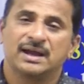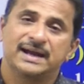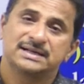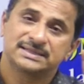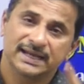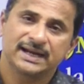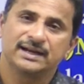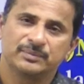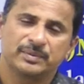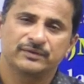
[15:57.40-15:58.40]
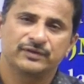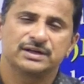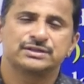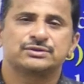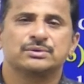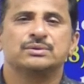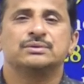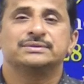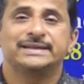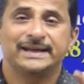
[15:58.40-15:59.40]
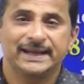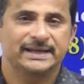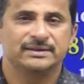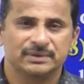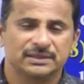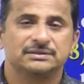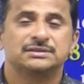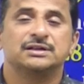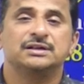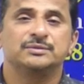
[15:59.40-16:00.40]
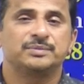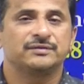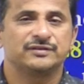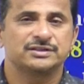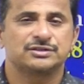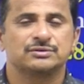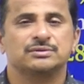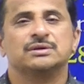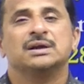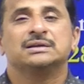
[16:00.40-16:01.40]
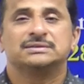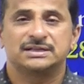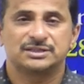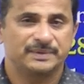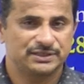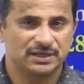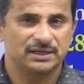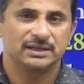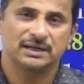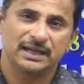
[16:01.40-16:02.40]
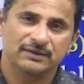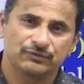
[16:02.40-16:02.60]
and second preference to their animal, third preference to that specialty like